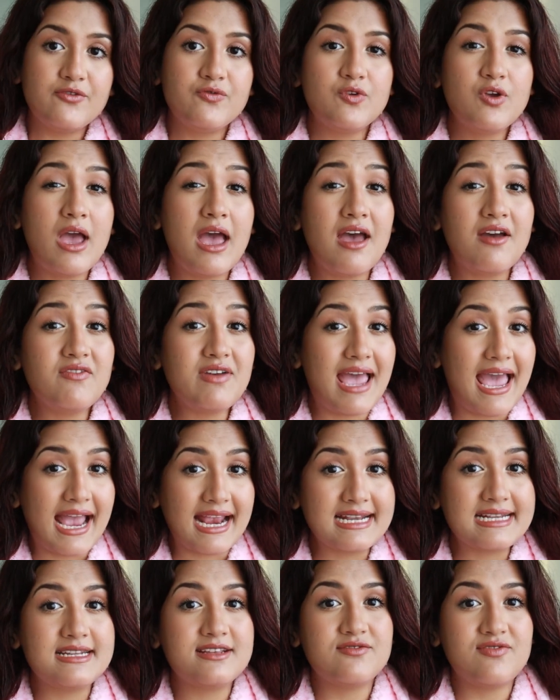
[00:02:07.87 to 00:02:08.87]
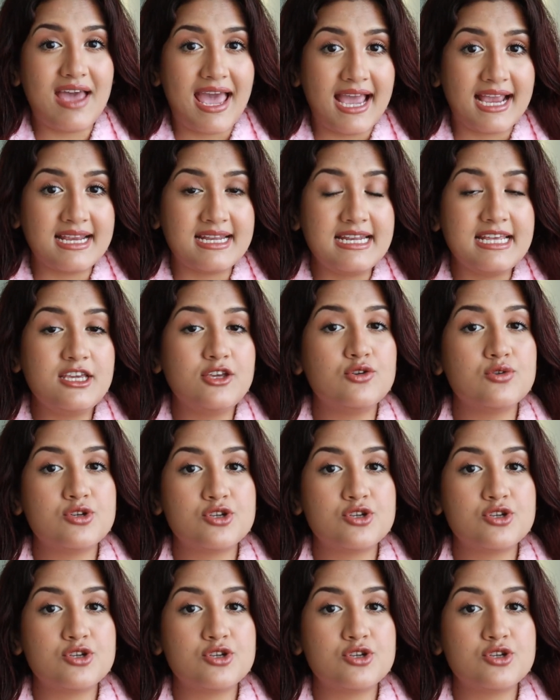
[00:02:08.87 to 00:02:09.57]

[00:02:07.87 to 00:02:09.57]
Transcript: If you have active acne,